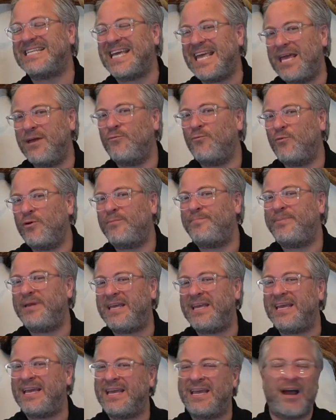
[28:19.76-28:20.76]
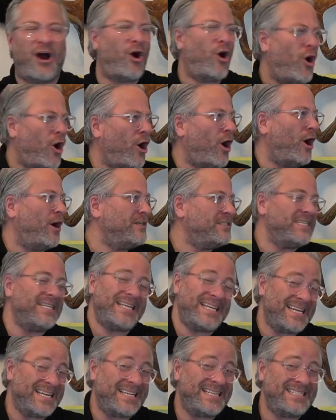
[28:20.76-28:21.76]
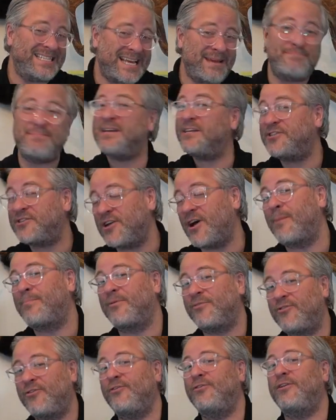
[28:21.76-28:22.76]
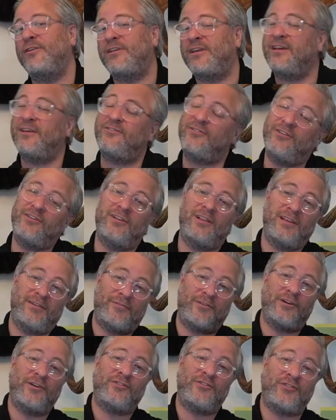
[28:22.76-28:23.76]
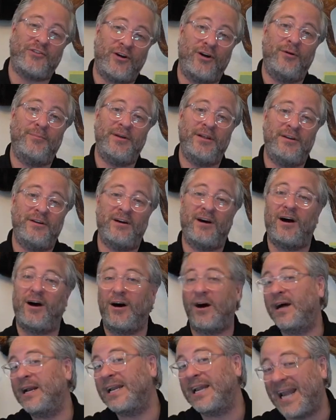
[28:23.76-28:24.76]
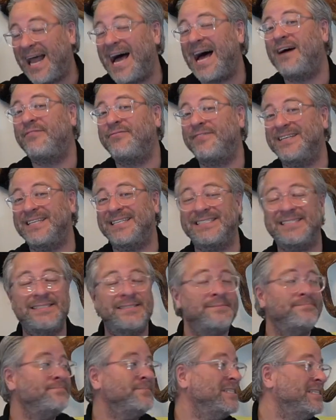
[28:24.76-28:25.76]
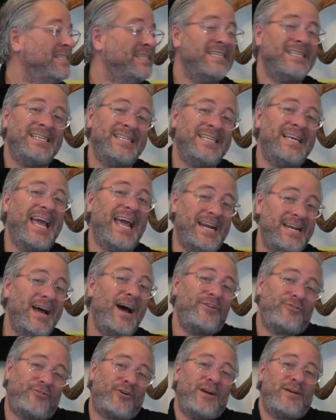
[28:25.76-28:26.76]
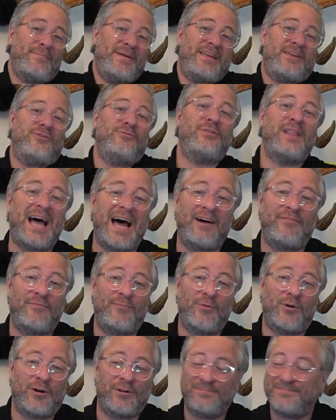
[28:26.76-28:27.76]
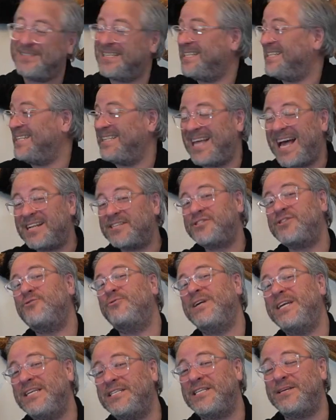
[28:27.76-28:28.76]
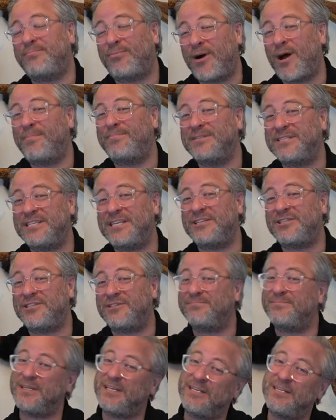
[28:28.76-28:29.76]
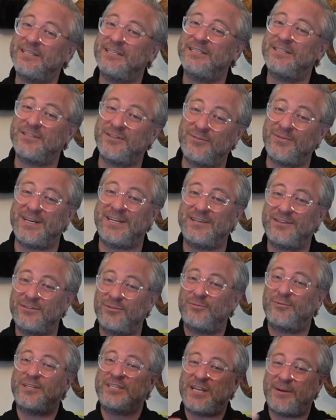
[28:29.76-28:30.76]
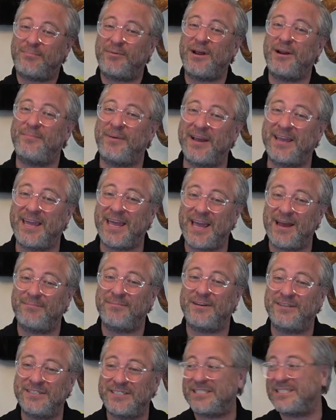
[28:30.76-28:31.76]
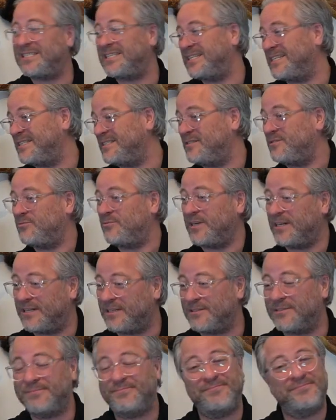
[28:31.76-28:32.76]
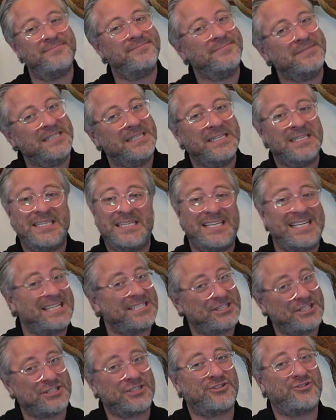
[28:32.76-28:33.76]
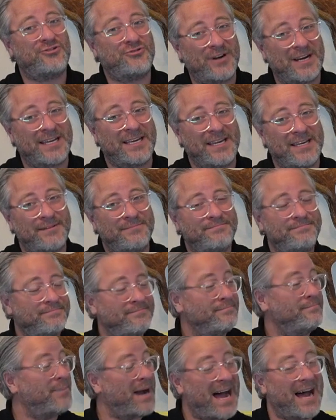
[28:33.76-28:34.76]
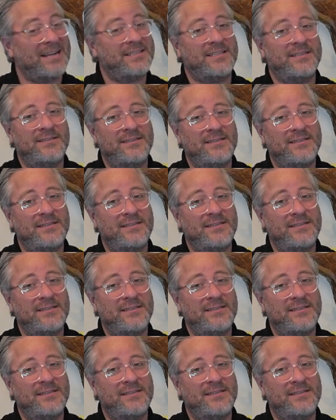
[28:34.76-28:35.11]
it would be odd and a missed opportunity to deliver a sermon on laughing and not try to make you laugh more. And that's no easy proposition because, well, we're separated by cameras and, well, it's just tricky. But